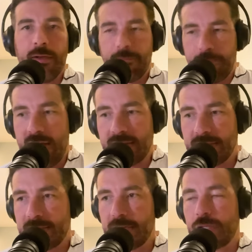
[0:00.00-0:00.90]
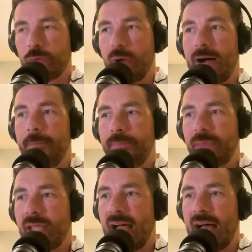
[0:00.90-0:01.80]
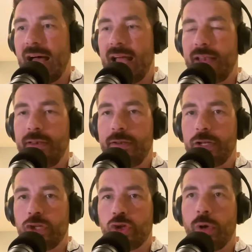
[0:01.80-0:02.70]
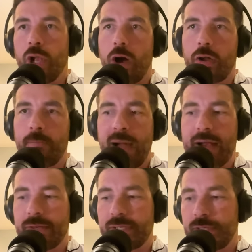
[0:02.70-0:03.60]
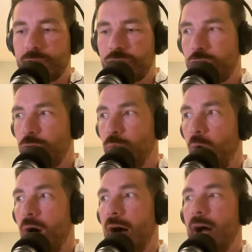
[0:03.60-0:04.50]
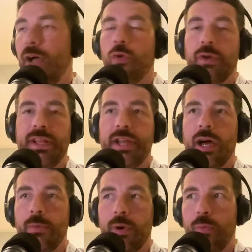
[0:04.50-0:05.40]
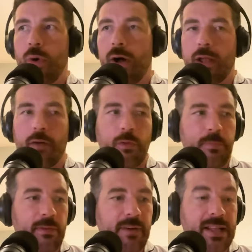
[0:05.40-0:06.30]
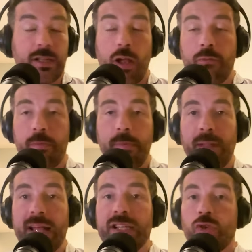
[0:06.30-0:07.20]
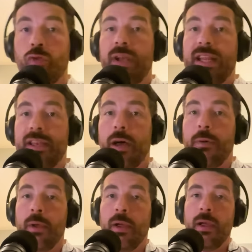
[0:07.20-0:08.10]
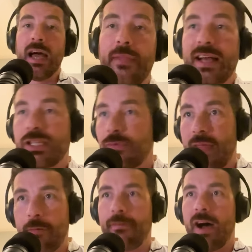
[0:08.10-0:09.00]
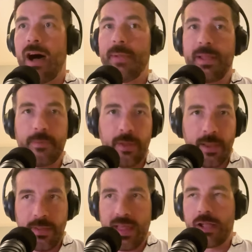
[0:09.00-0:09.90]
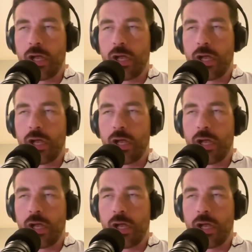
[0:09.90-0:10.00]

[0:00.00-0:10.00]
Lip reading: France as well, and drew a lot of comparisons to what I already know and what a lot of rugby fans, a lot of rugby players already know, and that's around the farming, that